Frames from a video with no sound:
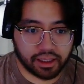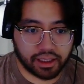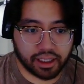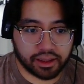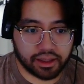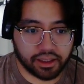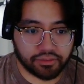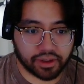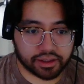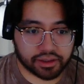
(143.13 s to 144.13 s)
get the
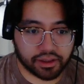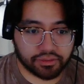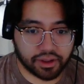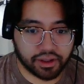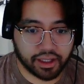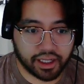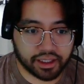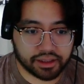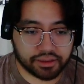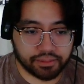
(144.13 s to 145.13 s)
effects off on
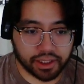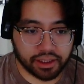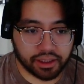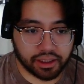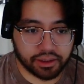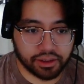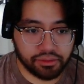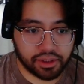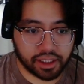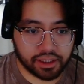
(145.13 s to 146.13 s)
that, but no
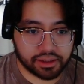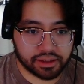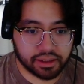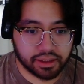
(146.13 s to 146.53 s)
dice.